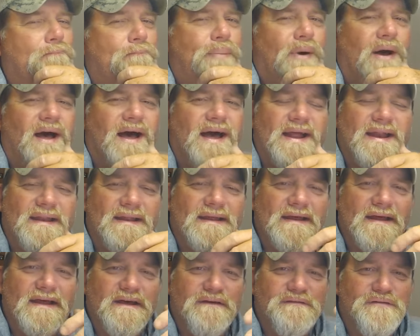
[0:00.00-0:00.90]
But
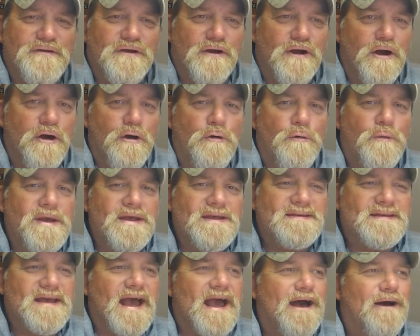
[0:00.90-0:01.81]
if you're
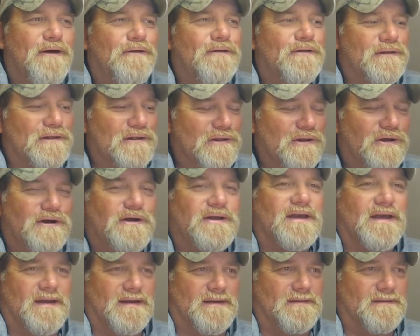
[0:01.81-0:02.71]
always out
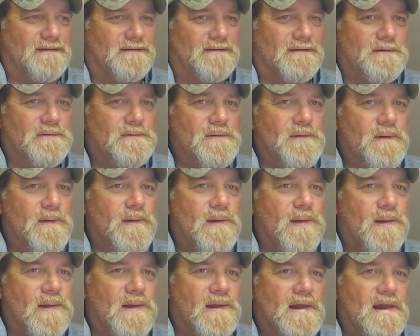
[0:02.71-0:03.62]
looking,
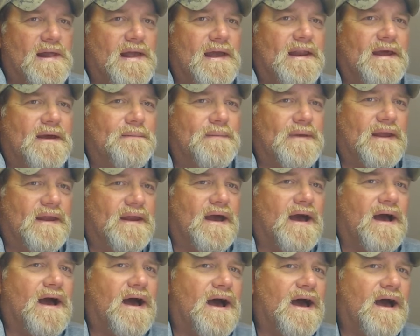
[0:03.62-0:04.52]
and I mean,
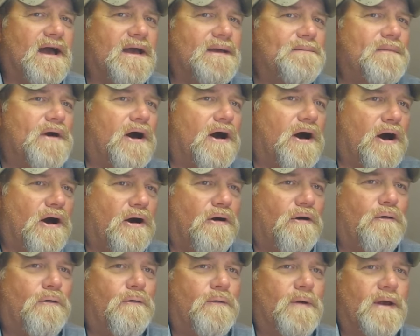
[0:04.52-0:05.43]
I'm
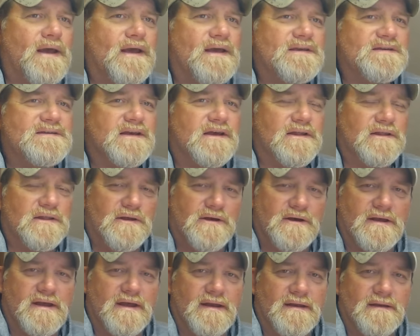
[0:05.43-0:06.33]
always
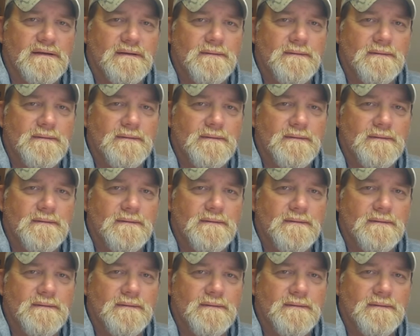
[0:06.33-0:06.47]
looking,